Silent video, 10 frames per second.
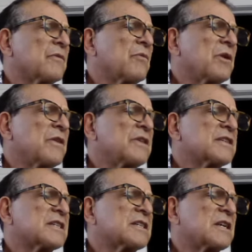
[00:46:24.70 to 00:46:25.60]
What are the
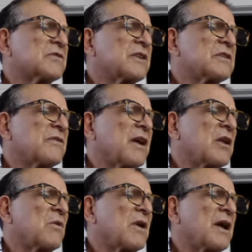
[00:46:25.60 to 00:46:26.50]
success rates of
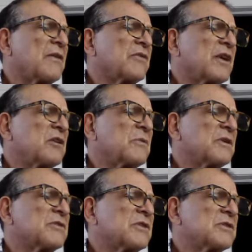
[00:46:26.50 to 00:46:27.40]
IUI after
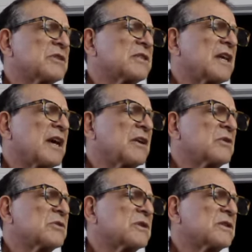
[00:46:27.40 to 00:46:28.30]
endometriosis
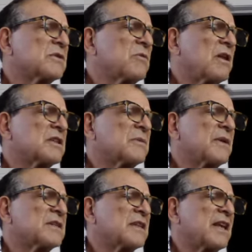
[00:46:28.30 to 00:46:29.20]
diagnosis? Well, it
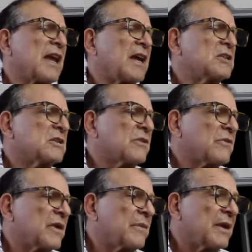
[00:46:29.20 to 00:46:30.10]
depends on the age of the
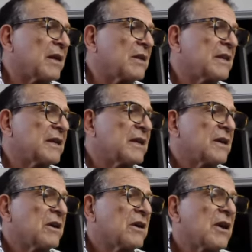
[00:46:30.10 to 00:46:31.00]
female,
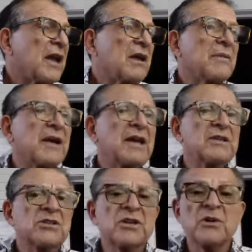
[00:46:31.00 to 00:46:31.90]
her
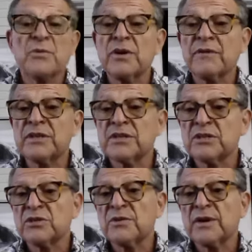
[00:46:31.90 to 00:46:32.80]
AMH, and her previous
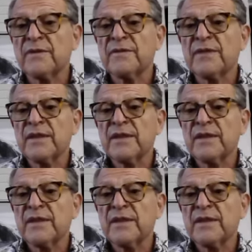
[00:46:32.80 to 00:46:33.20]
history.